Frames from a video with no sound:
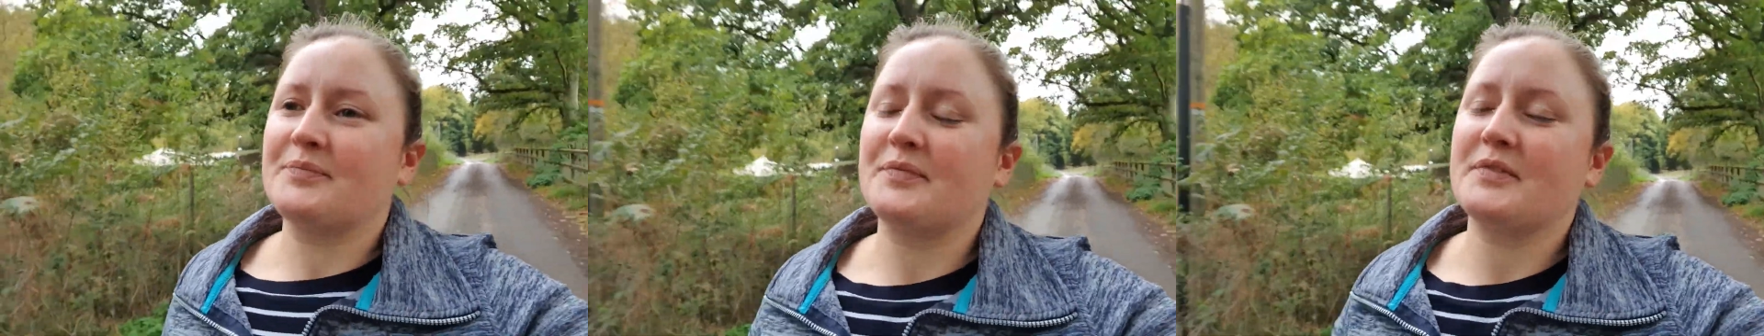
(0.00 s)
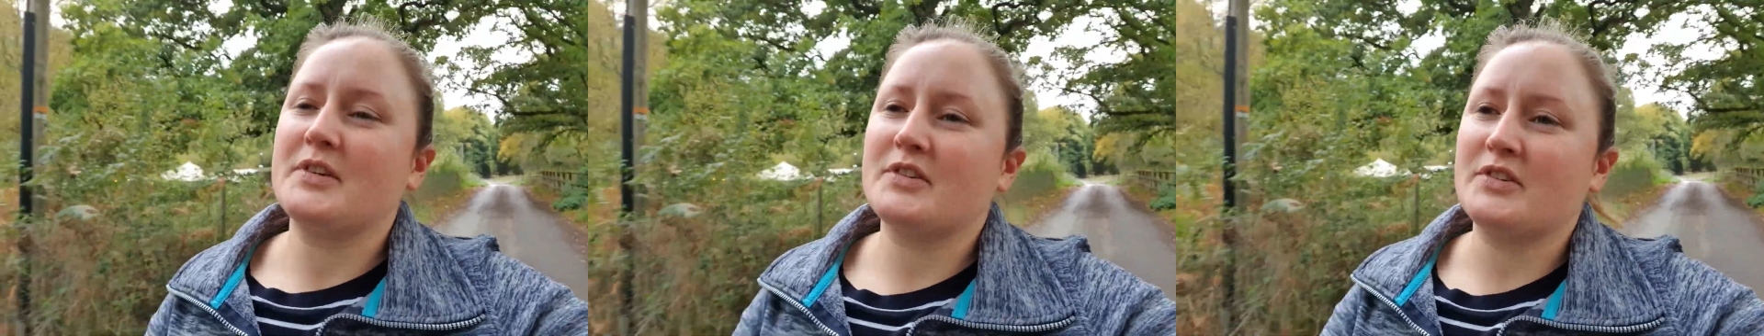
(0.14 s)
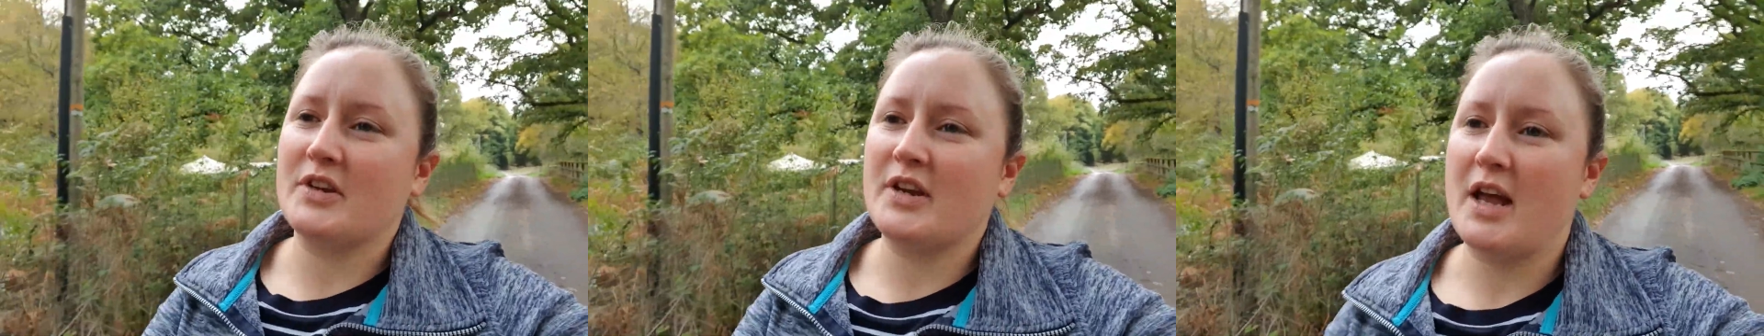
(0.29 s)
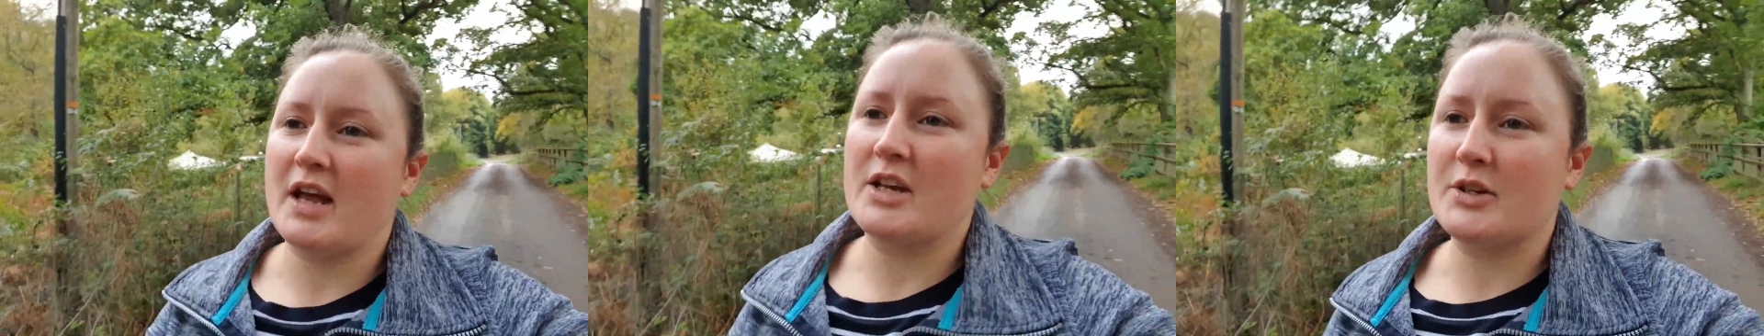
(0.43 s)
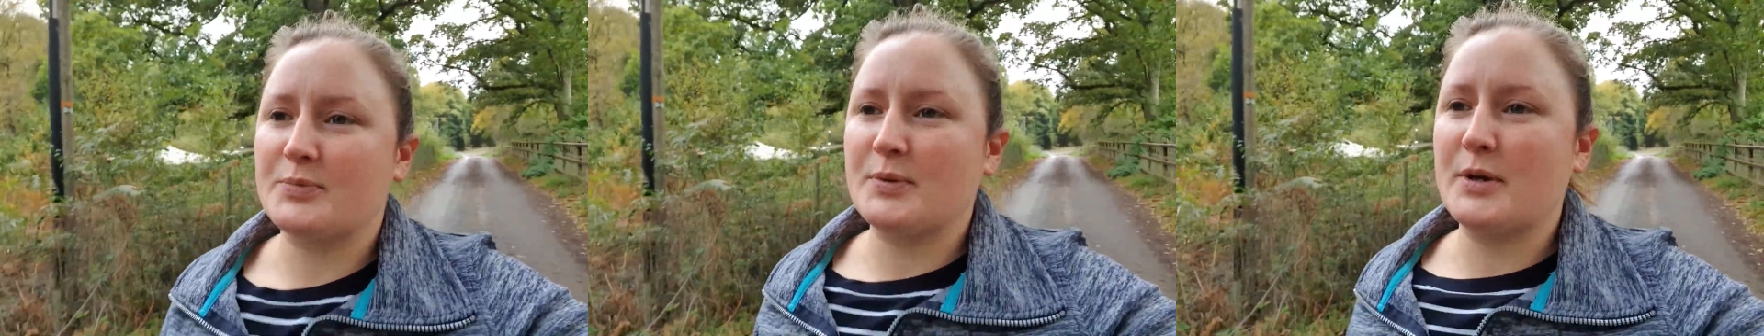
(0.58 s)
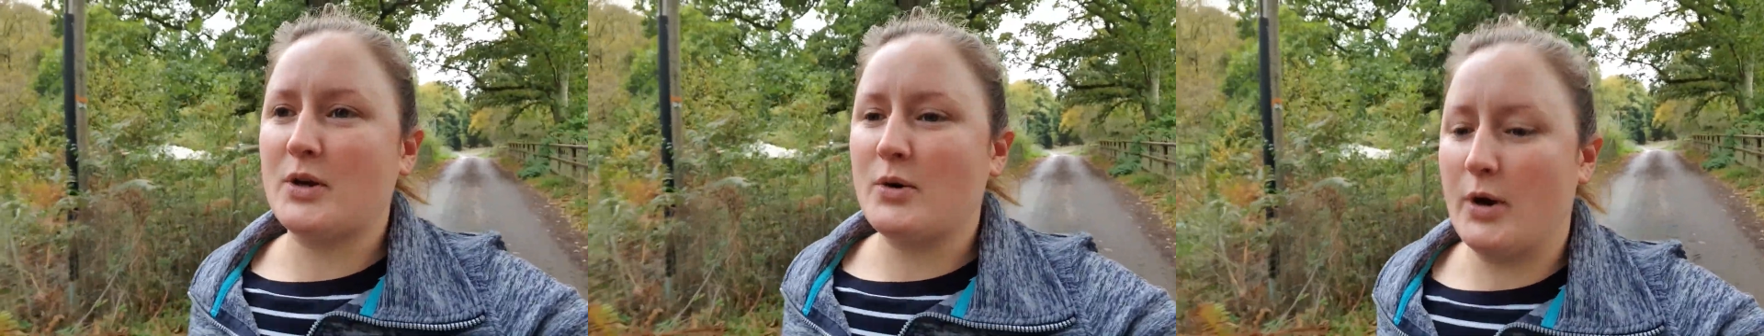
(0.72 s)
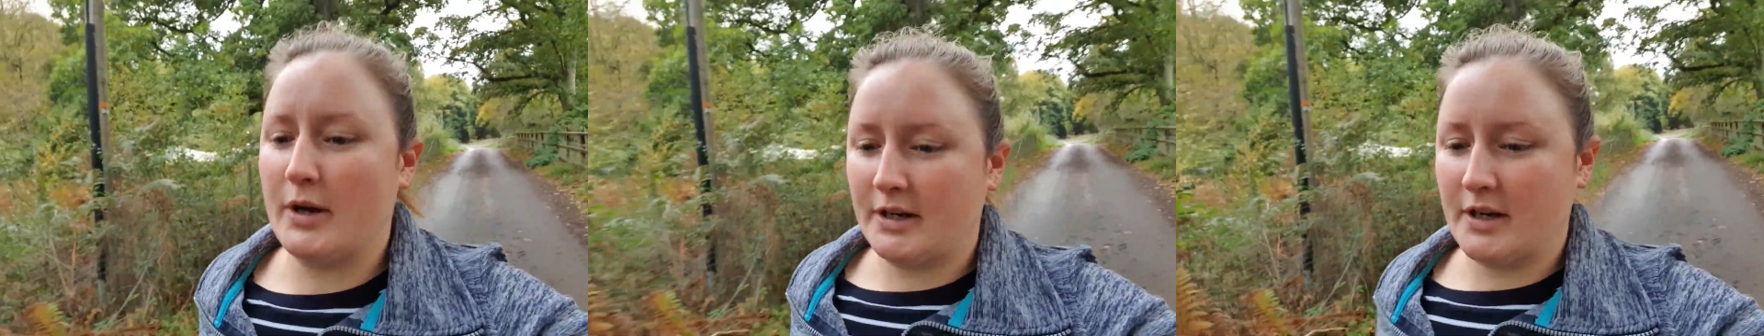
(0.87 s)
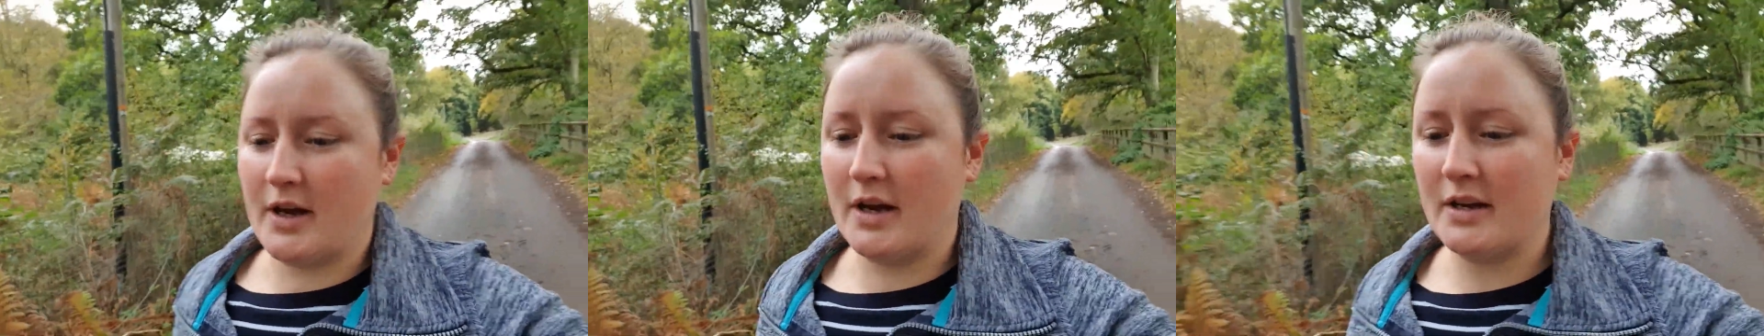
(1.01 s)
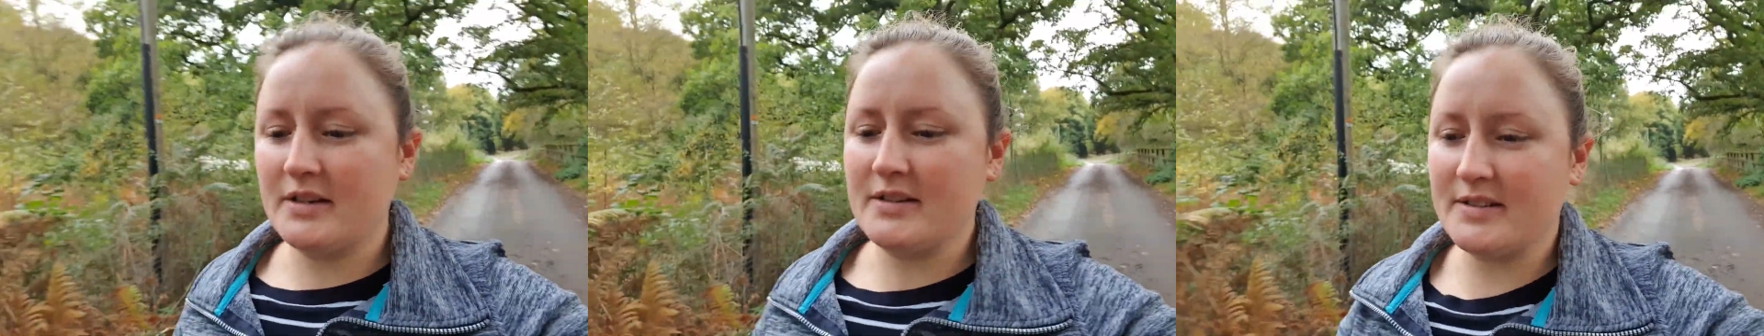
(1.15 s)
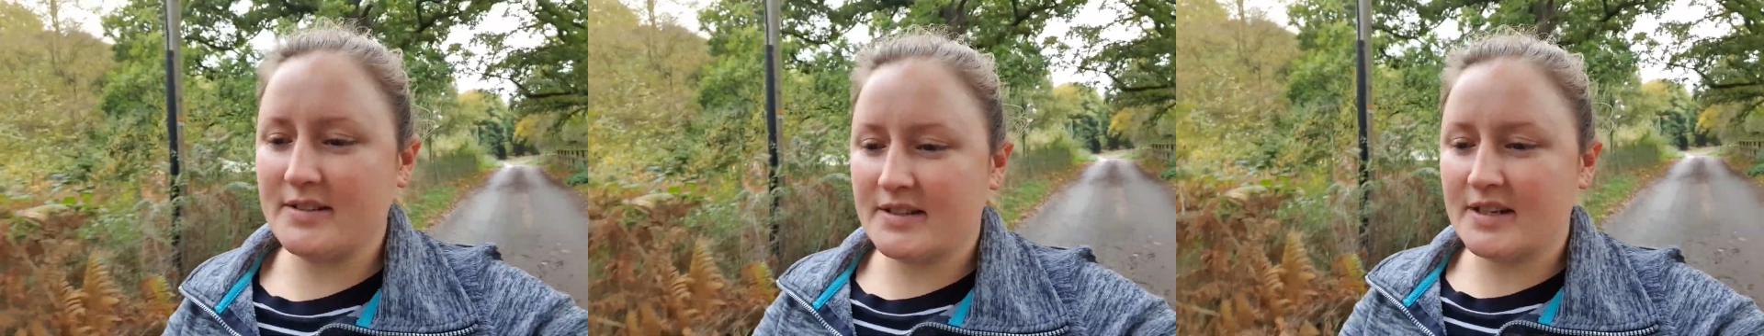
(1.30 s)
So yeah, it's been quite
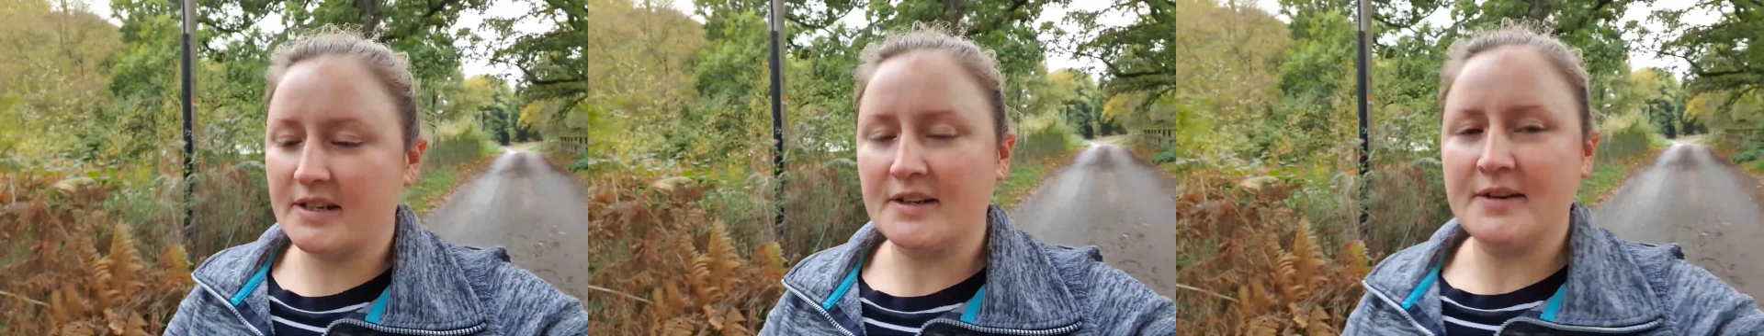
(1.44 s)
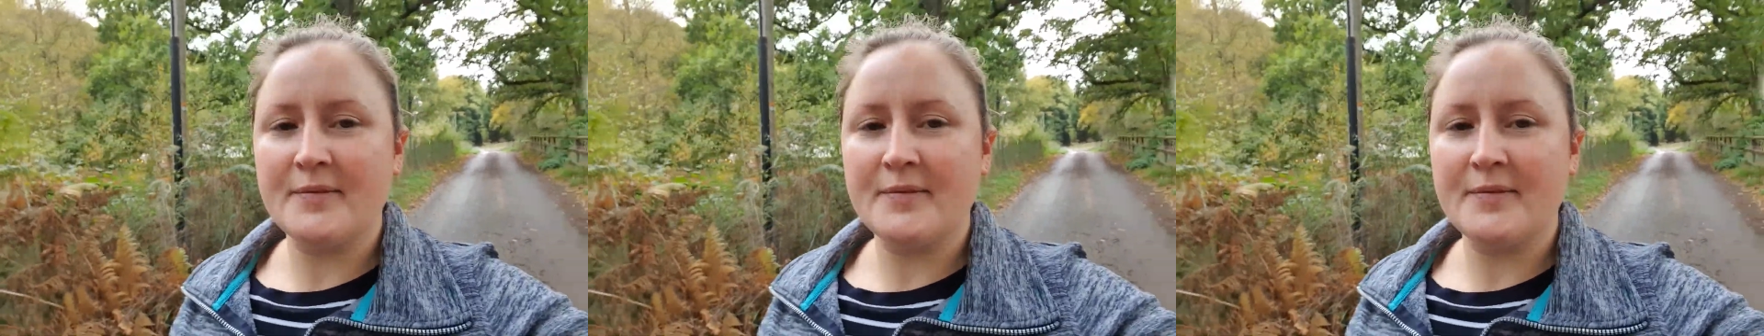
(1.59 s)
nice.